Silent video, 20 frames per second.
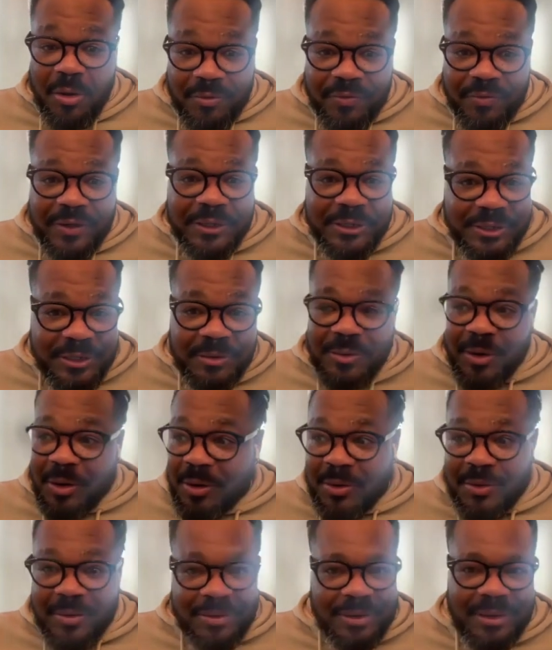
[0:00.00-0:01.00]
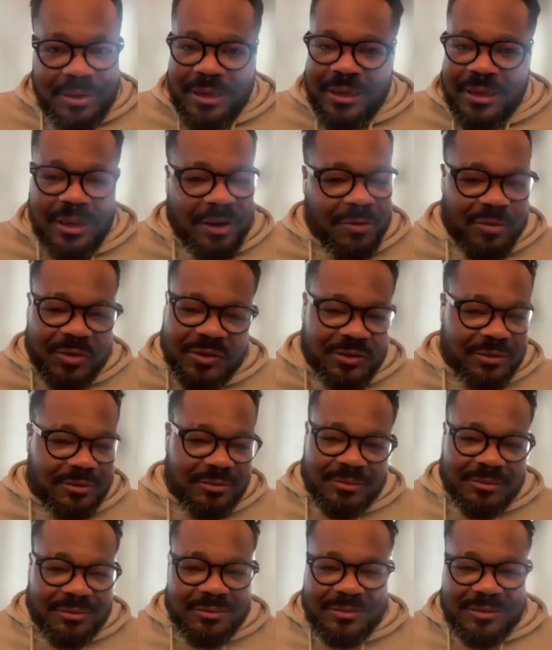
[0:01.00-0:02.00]
oh, French team. Oh, yeah, I
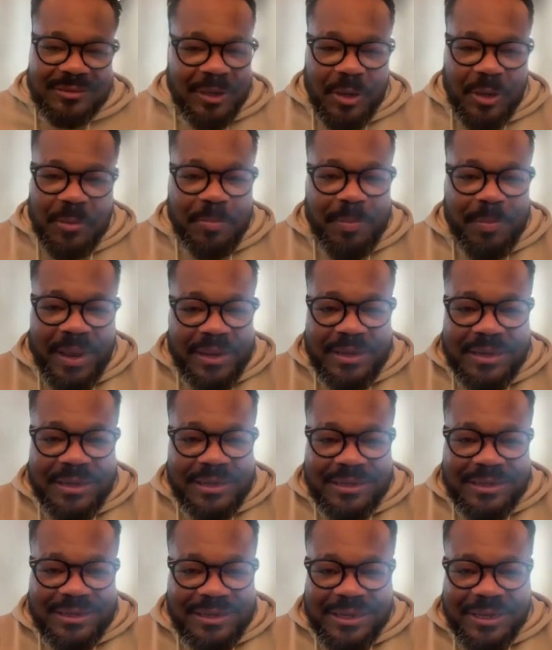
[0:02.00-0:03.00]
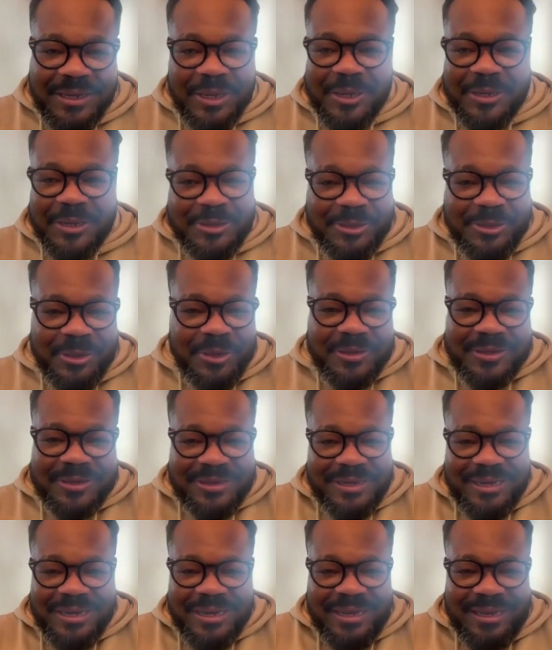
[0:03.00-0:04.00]
was in, in panic, in shock.